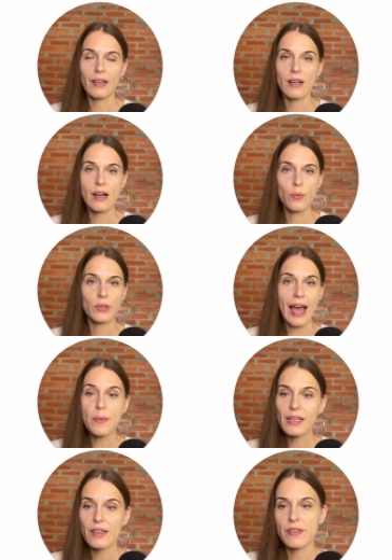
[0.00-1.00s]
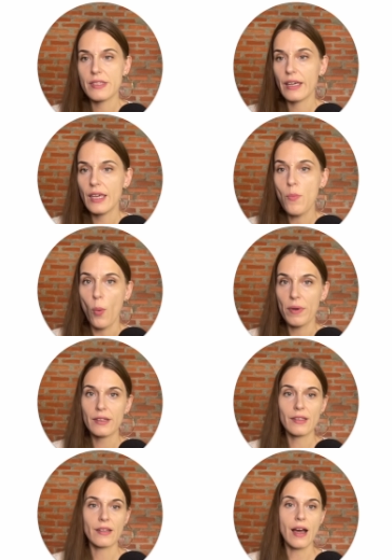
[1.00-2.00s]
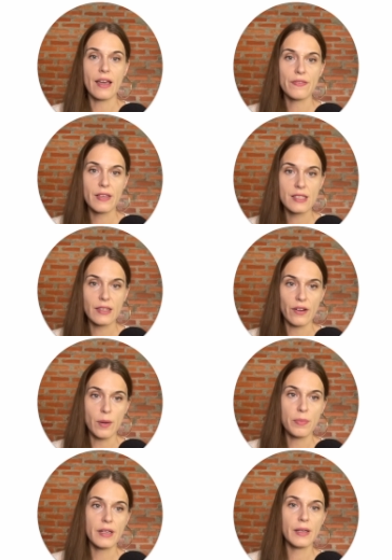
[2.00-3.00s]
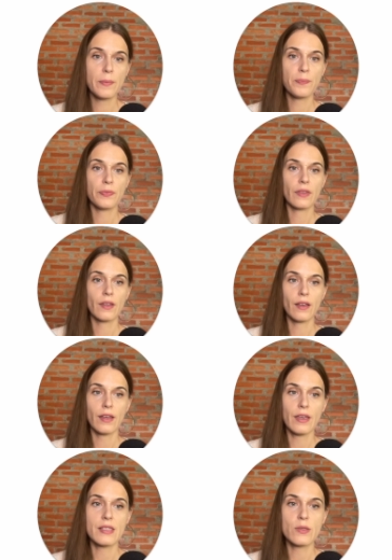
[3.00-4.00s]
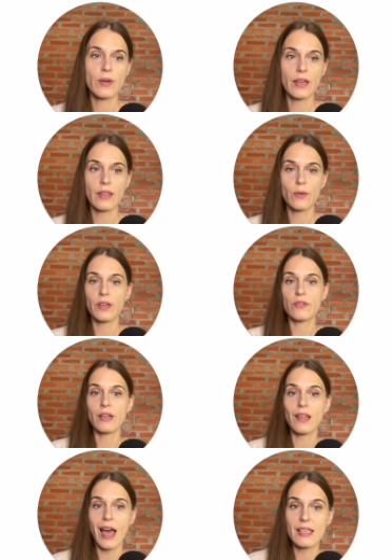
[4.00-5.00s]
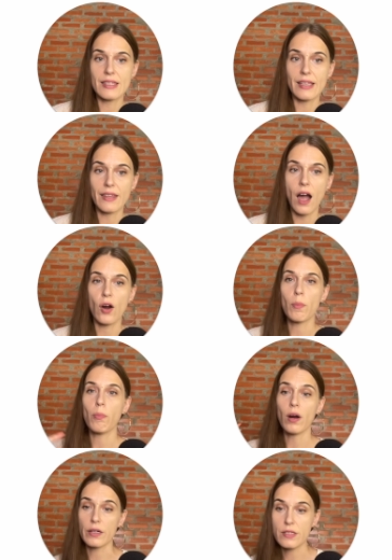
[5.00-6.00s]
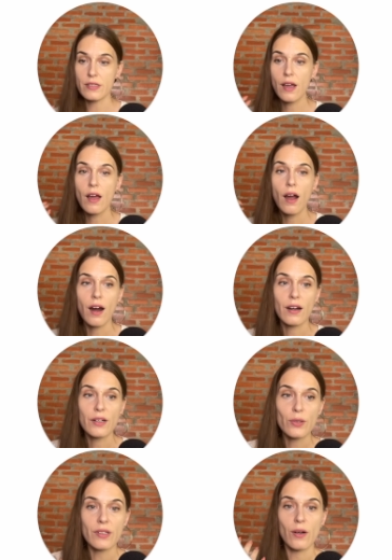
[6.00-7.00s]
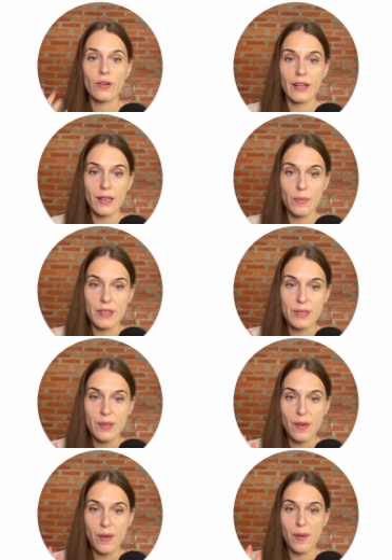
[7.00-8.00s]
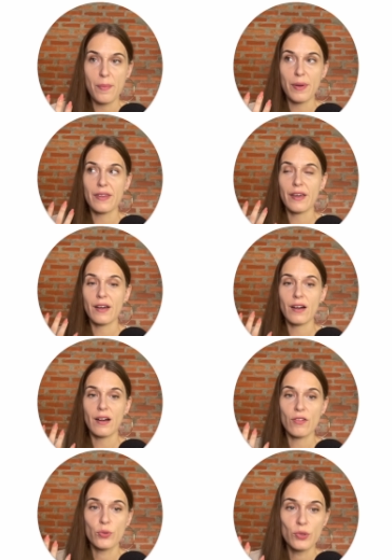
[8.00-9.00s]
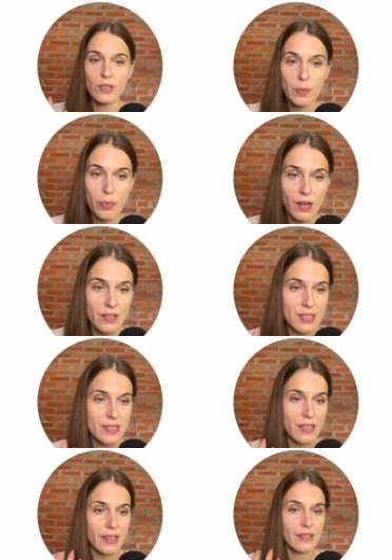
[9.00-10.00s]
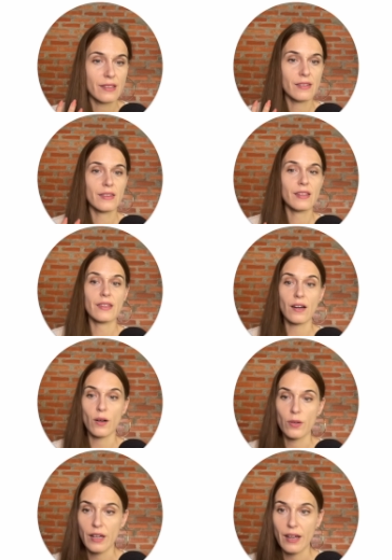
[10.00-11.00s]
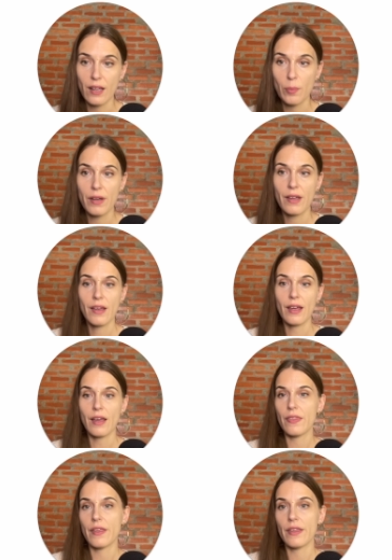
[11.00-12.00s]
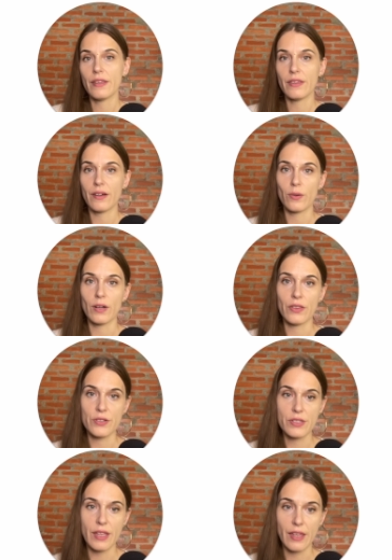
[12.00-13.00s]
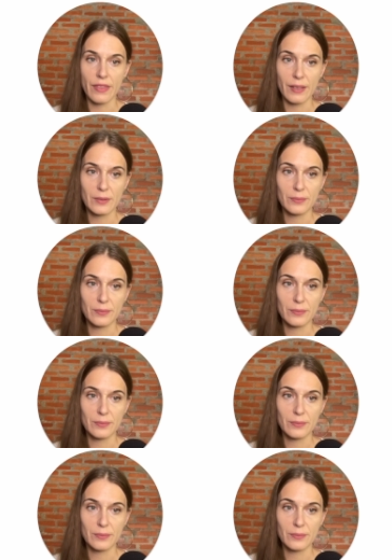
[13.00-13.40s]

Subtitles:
What I believe is the key moment in IFS therapy is when we realize that our parts are not our enemies, but they are wounded parts that need our help and that need our understanding.